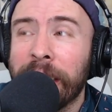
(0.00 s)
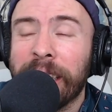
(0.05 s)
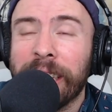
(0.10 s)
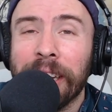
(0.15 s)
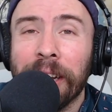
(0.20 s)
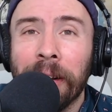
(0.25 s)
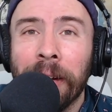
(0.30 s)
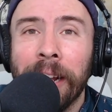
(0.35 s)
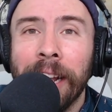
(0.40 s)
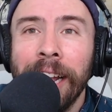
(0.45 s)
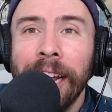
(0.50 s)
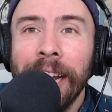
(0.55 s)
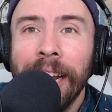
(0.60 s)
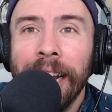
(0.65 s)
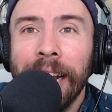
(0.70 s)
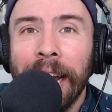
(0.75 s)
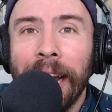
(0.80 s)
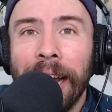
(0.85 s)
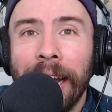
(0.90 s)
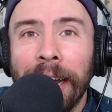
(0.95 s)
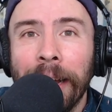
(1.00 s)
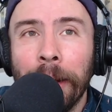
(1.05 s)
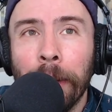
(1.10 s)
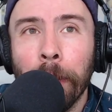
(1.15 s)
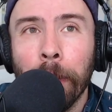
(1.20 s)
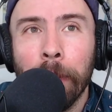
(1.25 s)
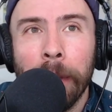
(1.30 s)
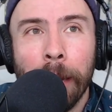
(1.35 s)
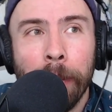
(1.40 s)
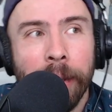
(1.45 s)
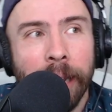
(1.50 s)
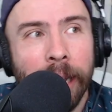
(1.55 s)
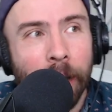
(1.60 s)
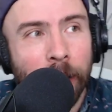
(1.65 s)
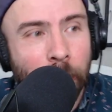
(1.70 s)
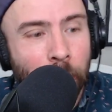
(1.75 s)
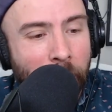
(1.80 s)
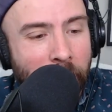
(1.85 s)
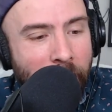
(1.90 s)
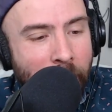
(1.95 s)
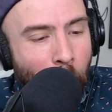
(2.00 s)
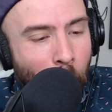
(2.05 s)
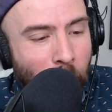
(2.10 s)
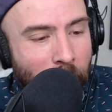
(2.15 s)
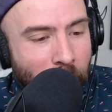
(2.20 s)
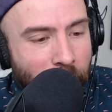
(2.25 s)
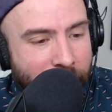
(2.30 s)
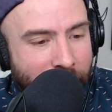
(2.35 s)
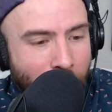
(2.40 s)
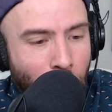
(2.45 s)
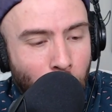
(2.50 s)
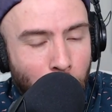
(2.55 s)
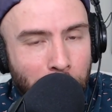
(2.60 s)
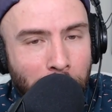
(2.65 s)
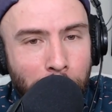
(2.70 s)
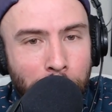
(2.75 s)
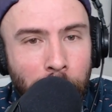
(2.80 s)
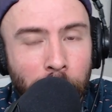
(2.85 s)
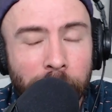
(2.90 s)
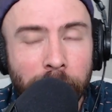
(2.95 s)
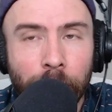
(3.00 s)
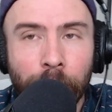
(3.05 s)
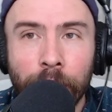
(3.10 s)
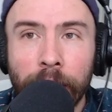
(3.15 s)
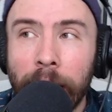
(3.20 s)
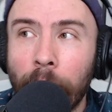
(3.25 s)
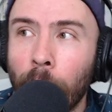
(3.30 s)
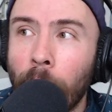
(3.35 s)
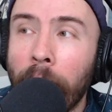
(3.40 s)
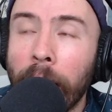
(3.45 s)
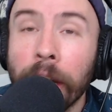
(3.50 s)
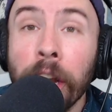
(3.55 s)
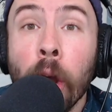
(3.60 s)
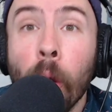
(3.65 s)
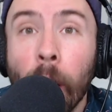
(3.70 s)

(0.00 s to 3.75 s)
So um, maybe that's right now when I'll cue up the music for that ride.